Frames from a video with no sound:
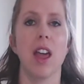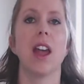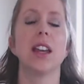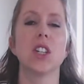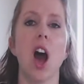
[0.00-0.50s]

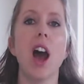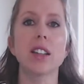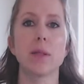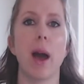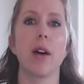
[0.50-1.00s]
And he
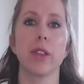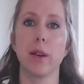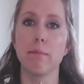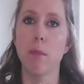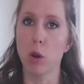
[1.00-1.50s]
talks about the
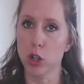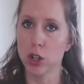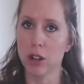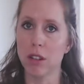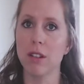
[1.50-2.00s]

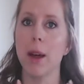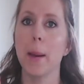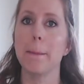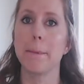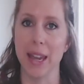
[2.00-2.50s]
emotional
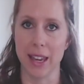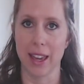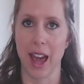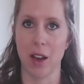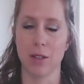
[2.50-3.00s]
bank
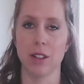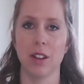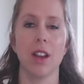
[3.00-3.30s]
account.